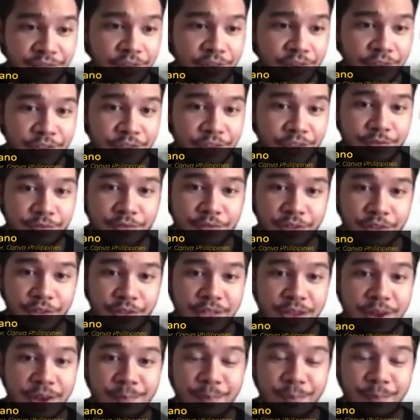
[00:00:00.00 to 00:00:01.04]
fonts, for
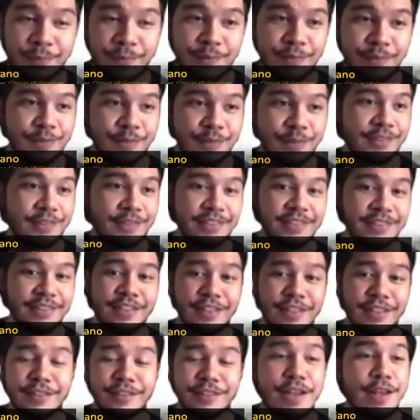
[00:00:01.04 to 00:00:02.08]
example. So that's a
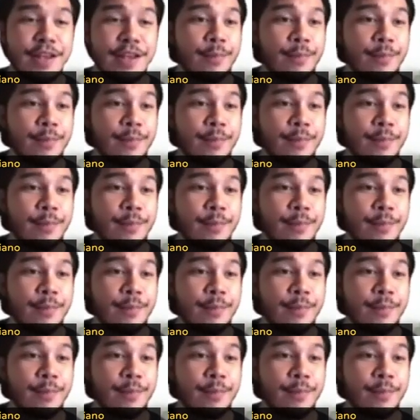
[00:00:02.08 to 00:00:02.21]
lot.